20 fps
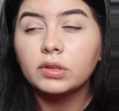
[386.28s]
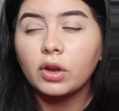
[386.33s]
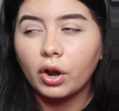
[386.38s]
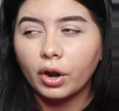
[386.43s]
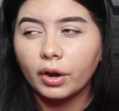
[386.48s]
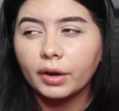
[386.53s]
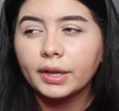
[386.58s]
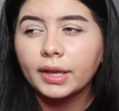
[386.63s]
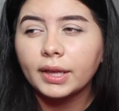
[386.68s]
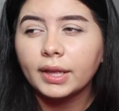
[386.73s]

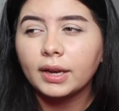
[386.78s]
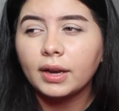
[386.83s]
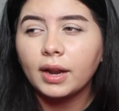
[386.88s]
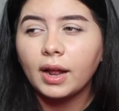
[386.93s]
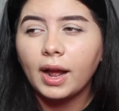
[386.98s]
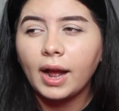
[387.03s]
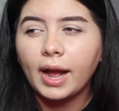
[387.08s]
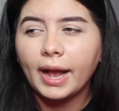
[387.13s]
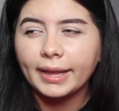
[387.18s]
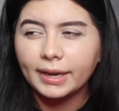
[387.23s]
Target
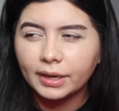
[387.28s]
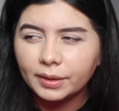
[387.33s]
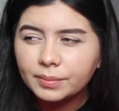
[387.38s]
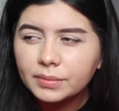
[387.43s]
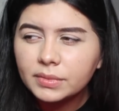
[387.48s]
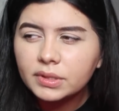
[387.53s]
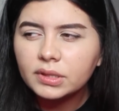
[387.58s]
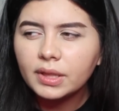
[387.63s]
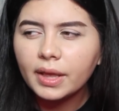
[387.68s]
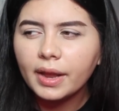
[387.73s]

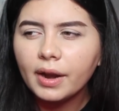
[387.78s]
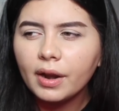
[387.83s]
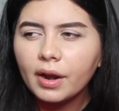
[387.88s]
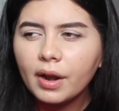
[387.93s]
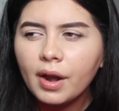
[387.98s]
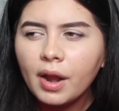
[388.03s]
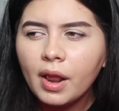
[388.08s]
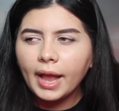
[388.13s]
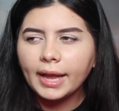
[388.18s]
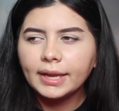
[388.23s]
items
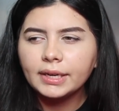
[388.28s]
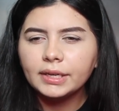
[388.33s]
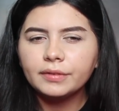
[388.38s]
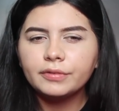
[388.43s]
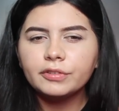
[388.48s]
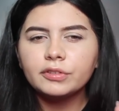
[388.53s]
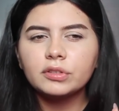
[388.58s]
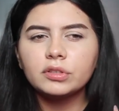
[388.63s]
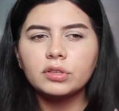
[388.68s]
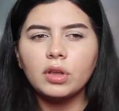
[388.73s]
there? And
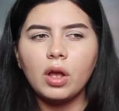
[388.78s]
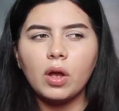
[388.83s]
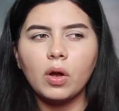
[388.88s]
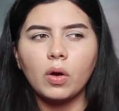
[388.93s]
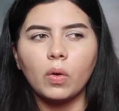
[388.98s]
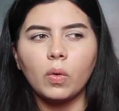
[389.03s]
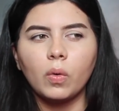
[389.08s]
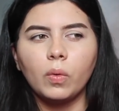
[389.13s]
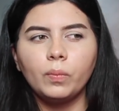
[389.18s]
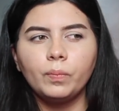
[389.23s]
if
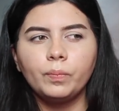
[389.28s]
so,